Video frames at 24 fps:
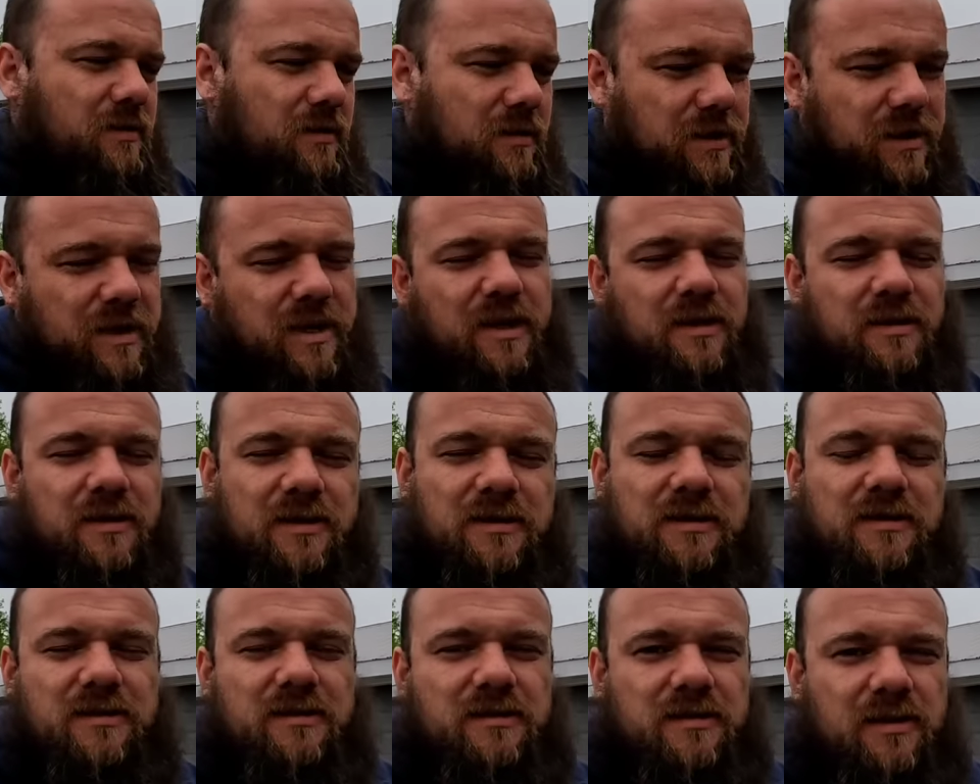again
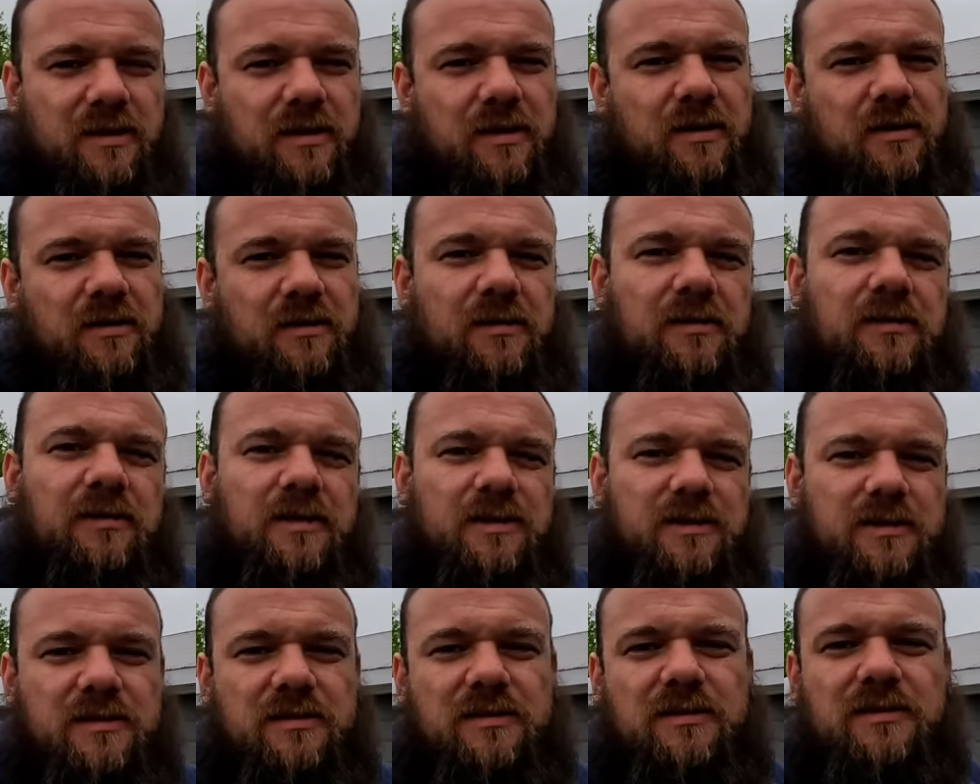this is uh,
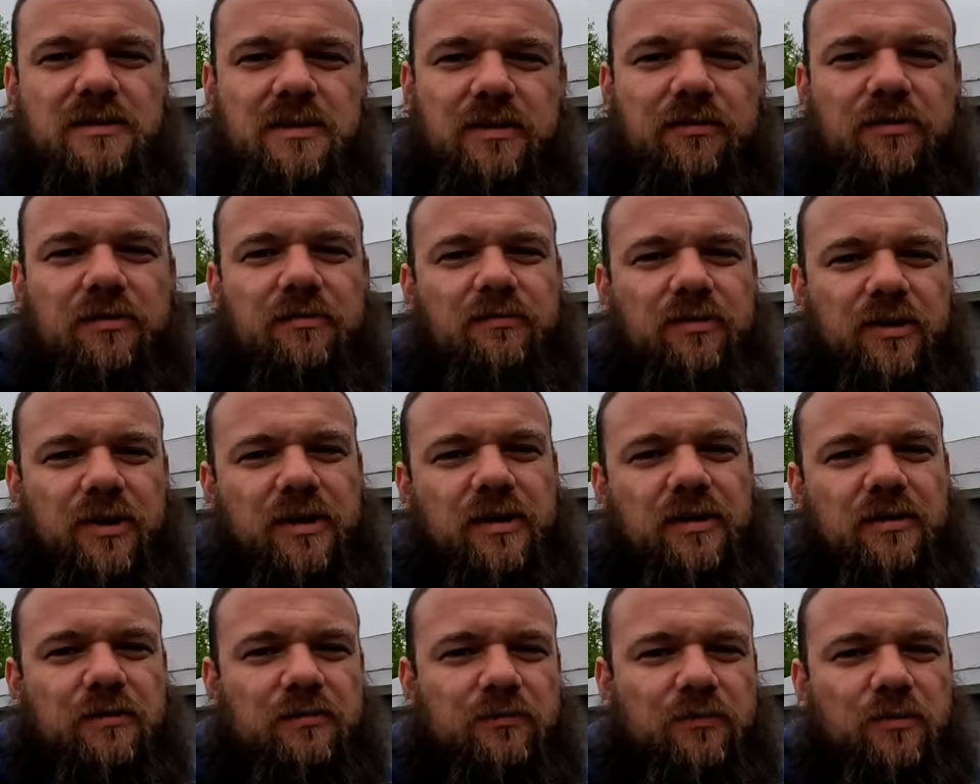this is a different
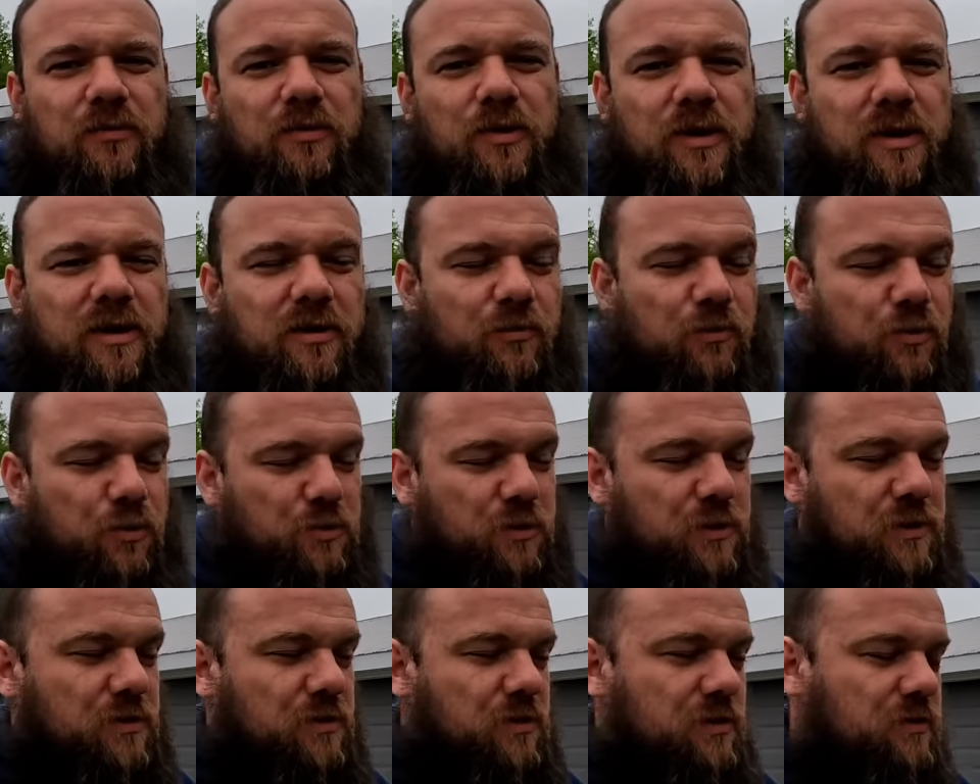video from what i
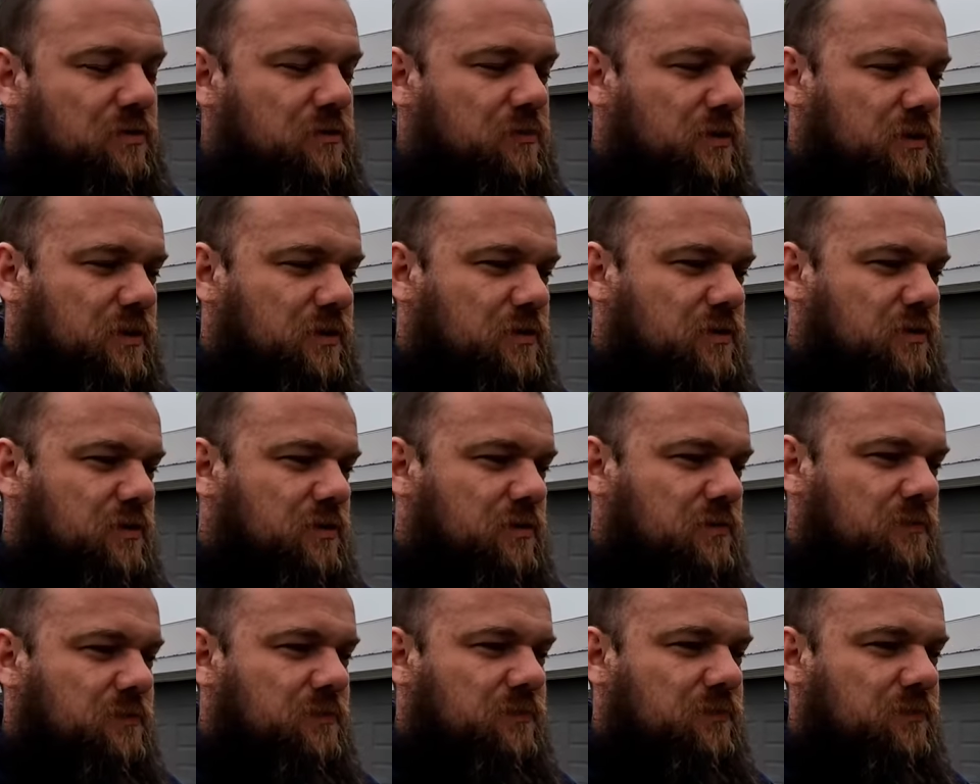normally do there's